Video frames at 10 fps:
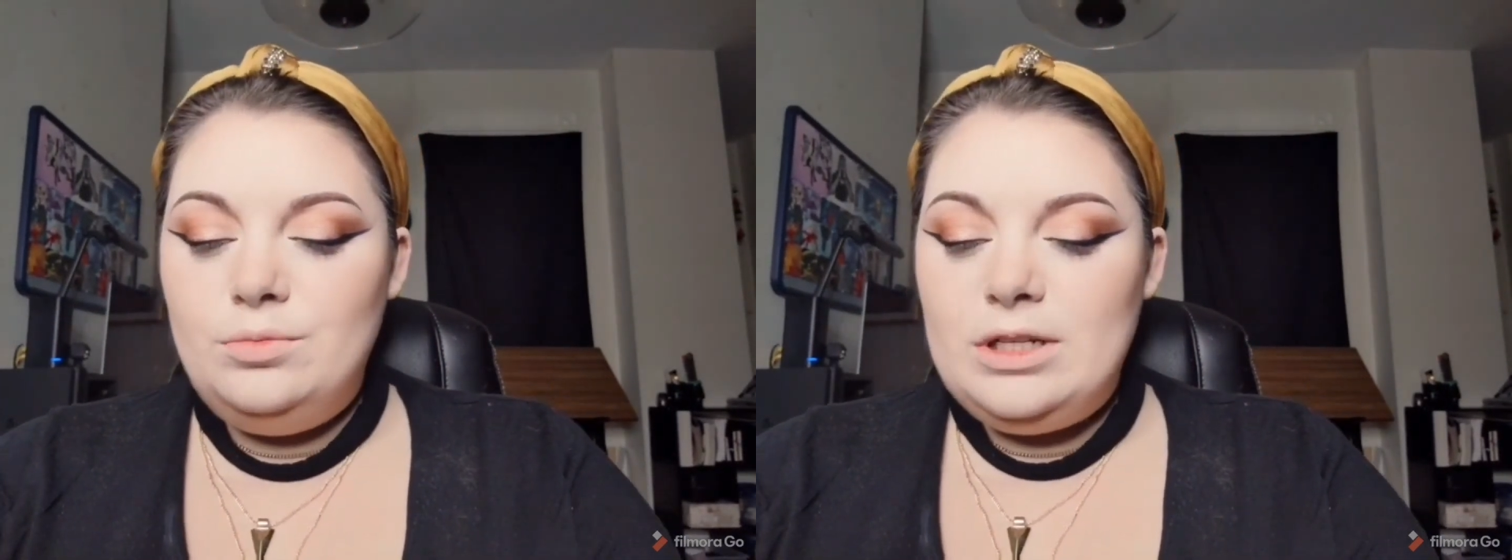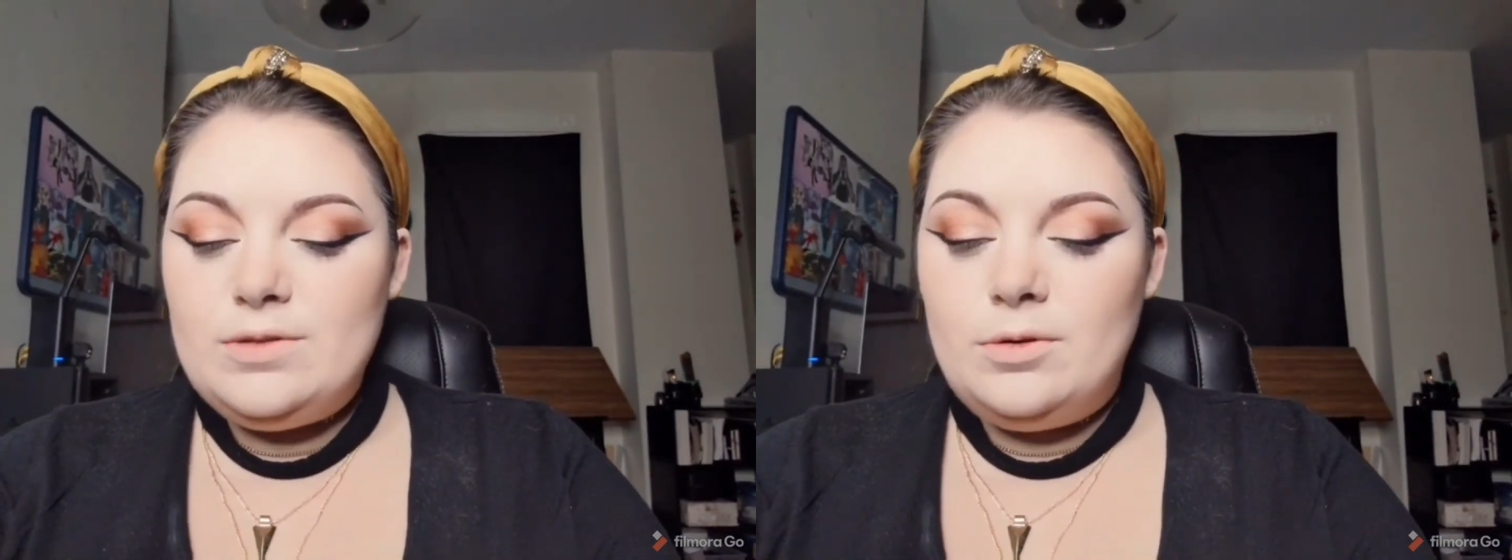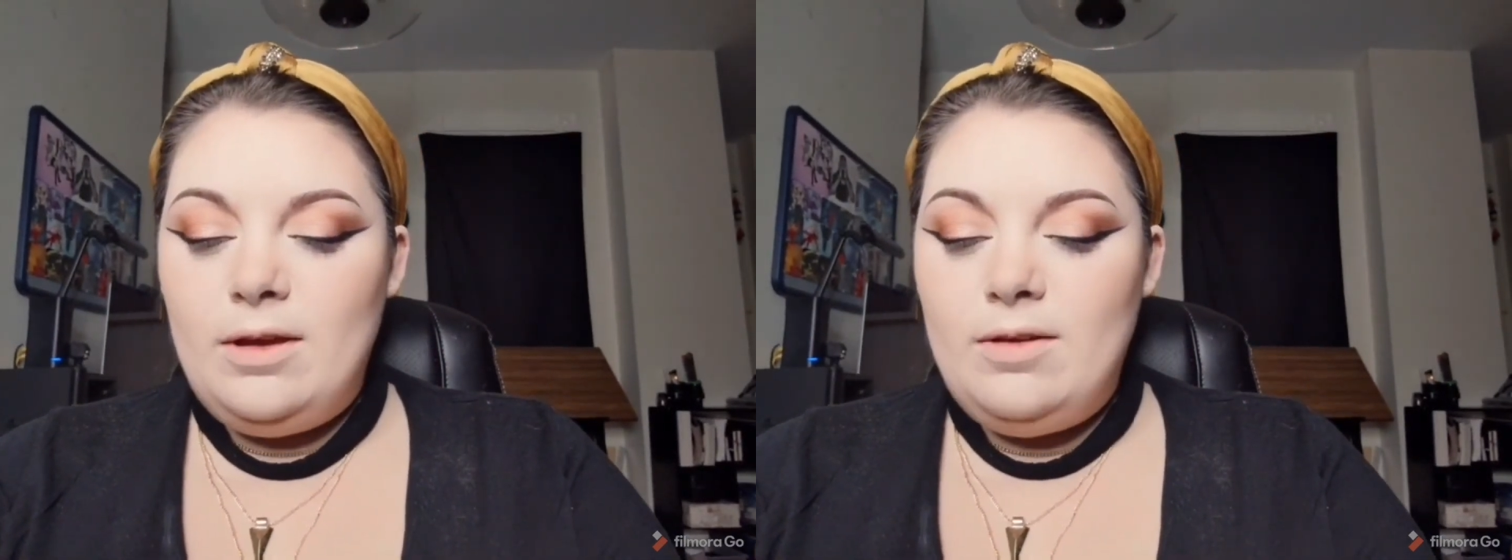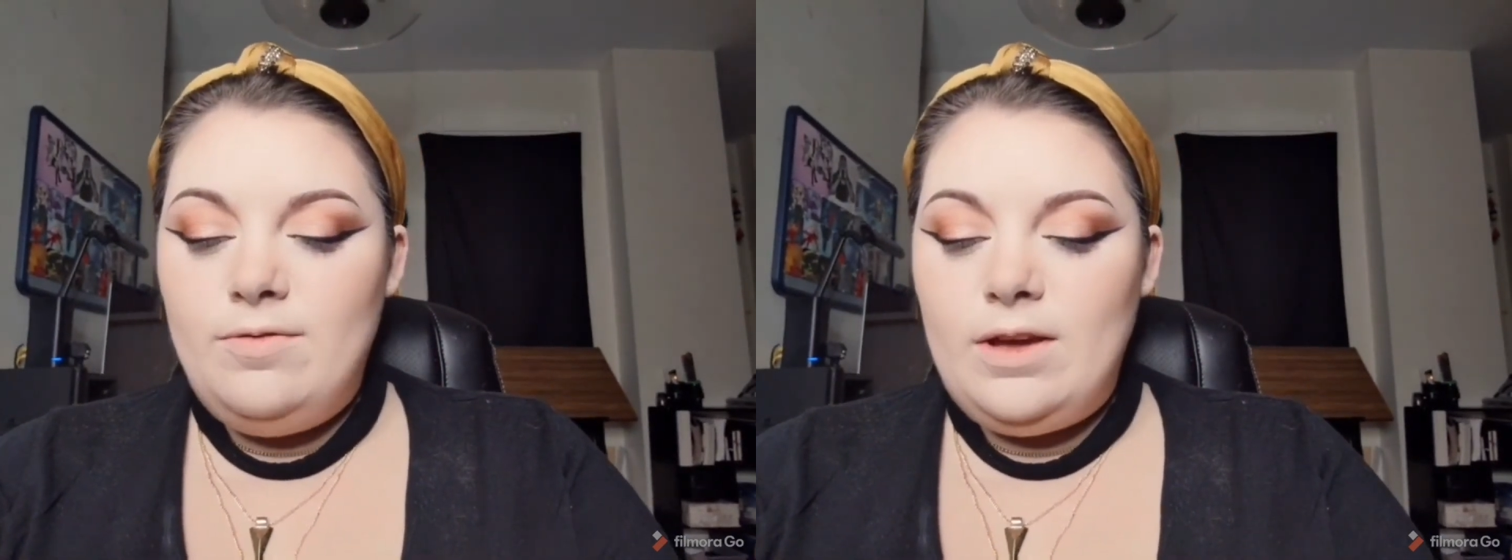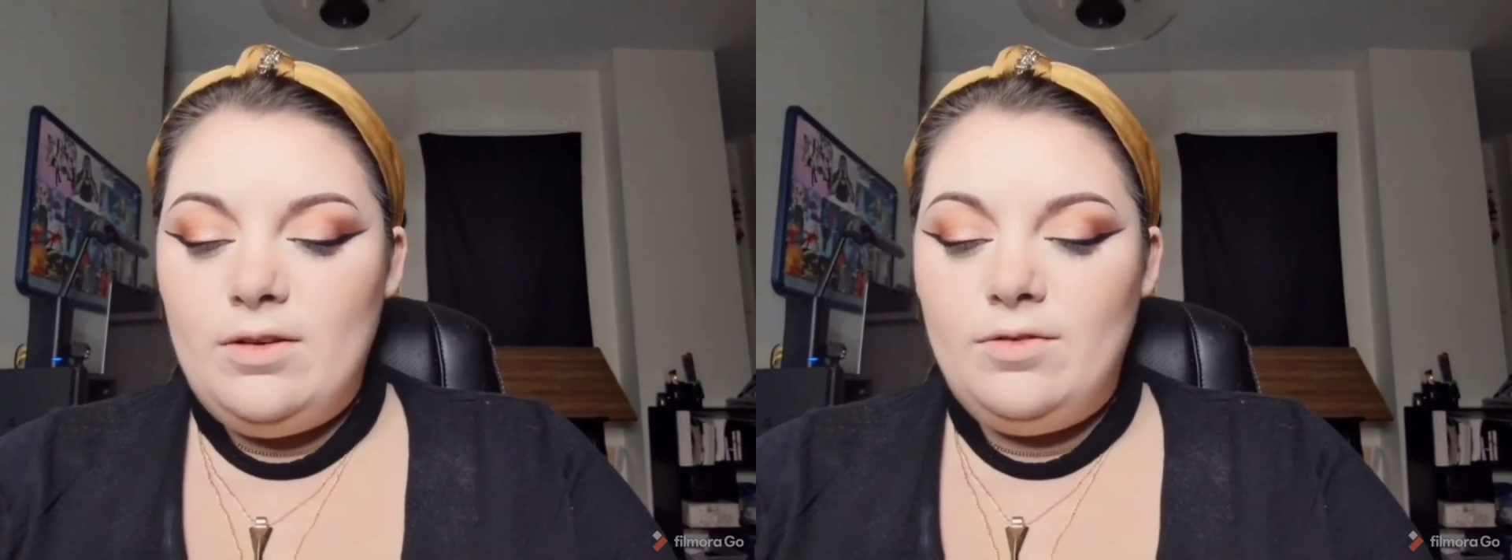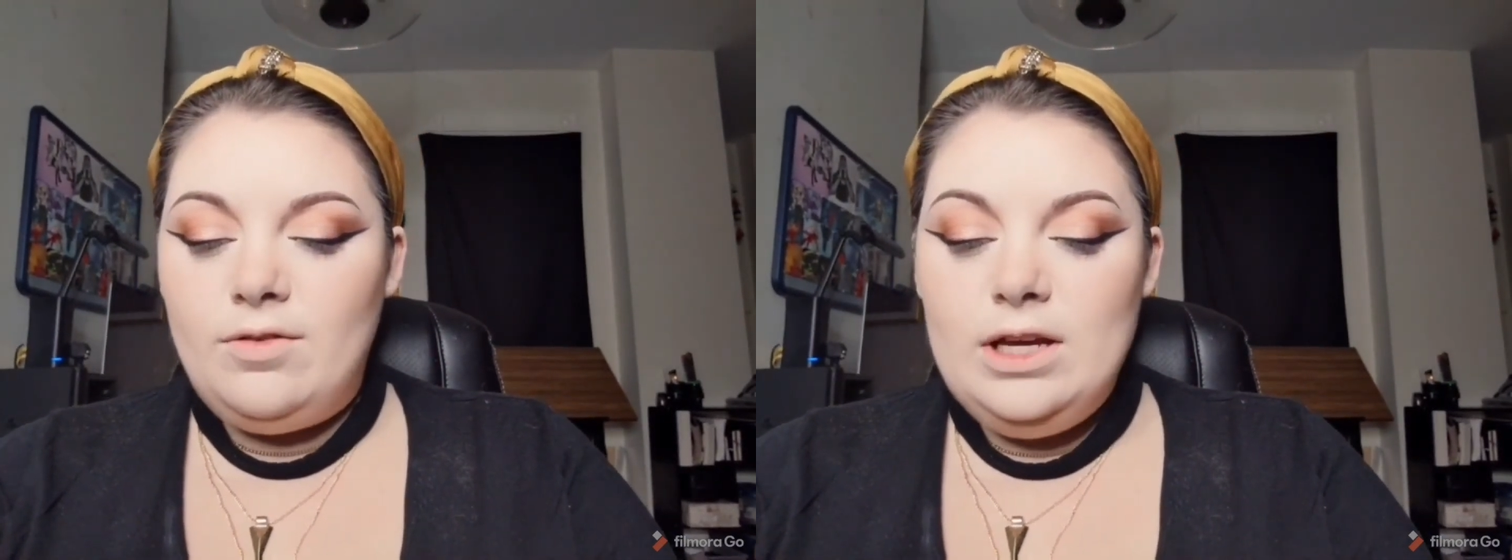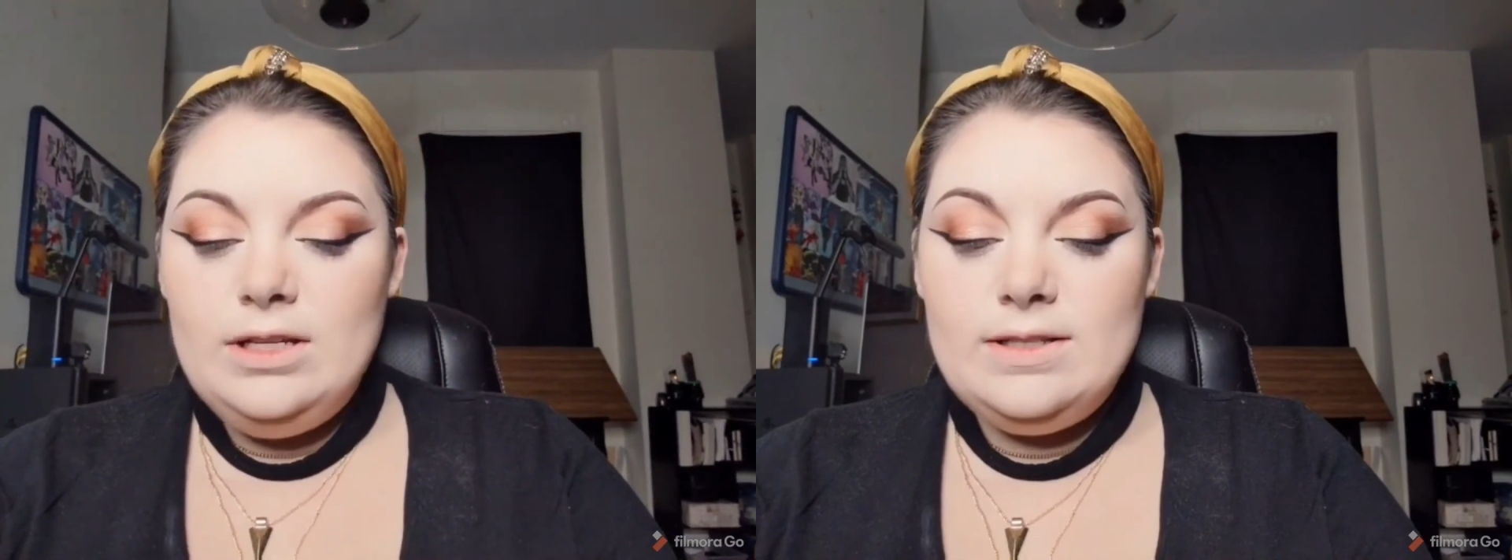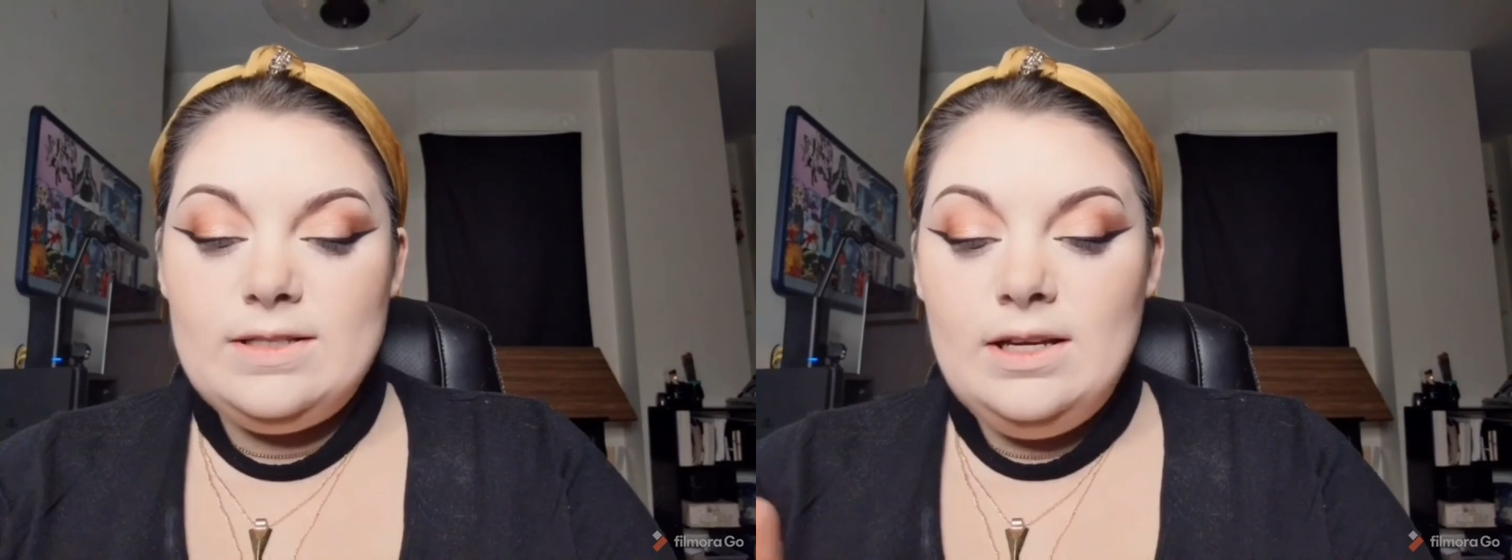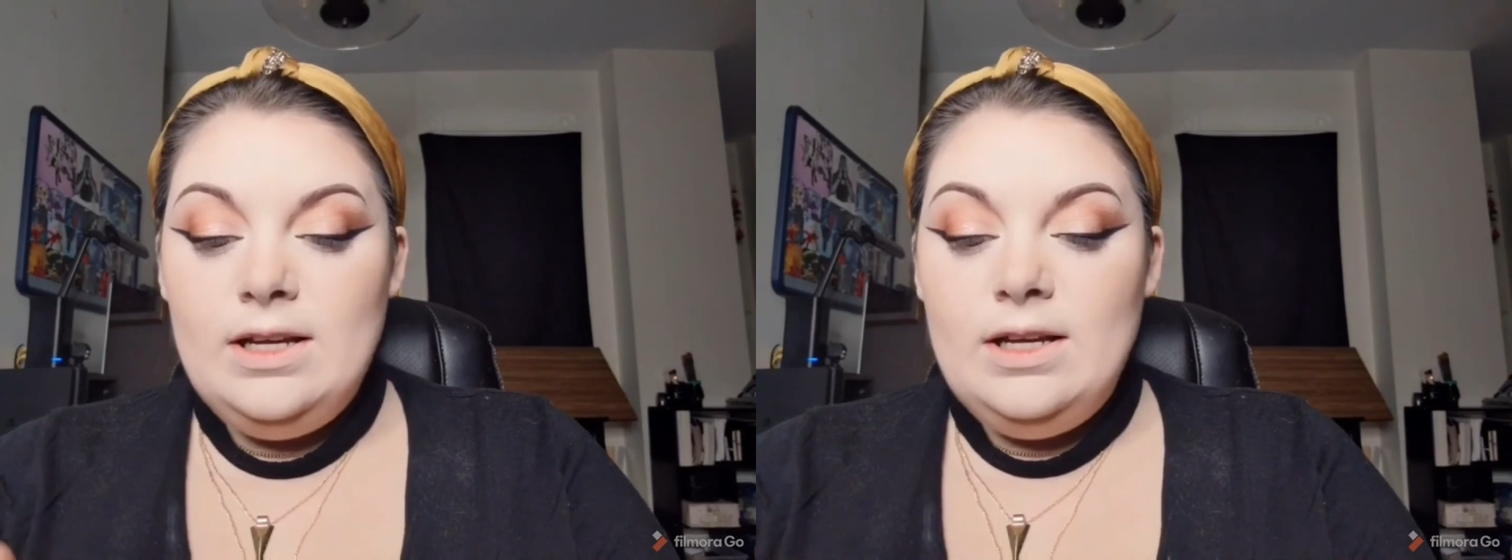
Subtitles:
but it's one of my favorites.